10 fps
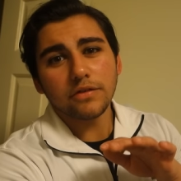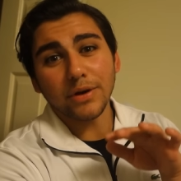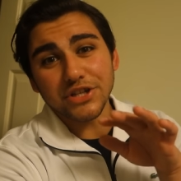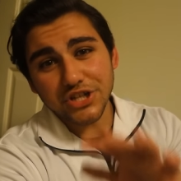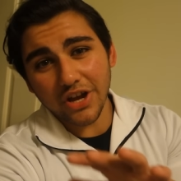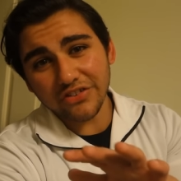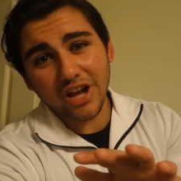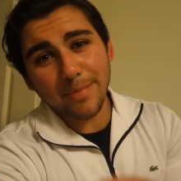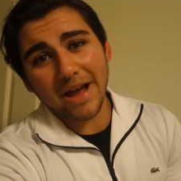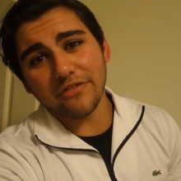So I just
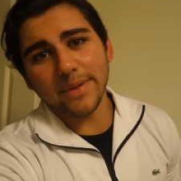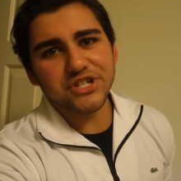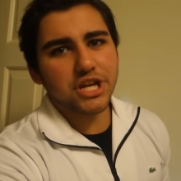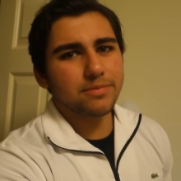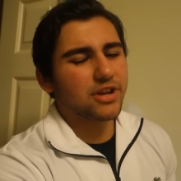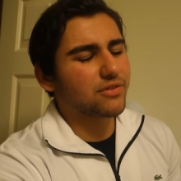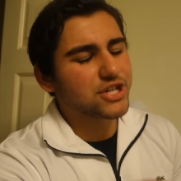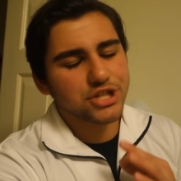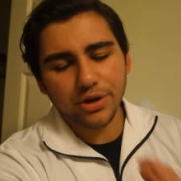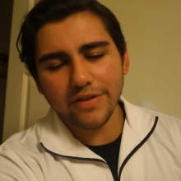got back from the gym. Didn't really
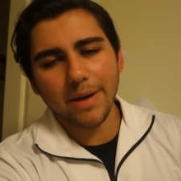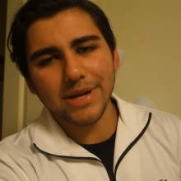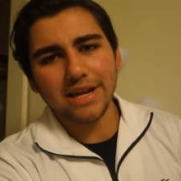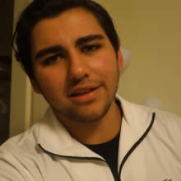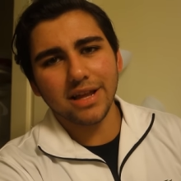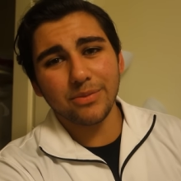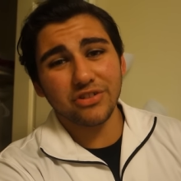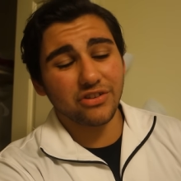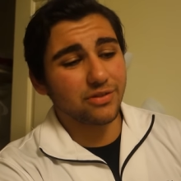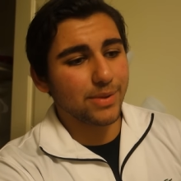show you that many clips
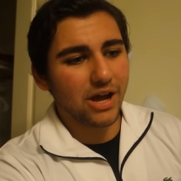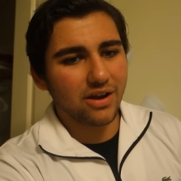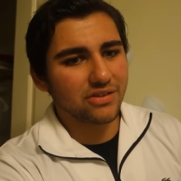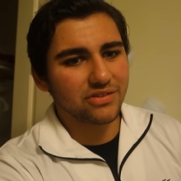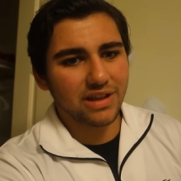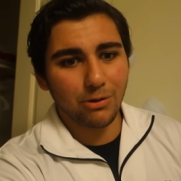because, to be honest,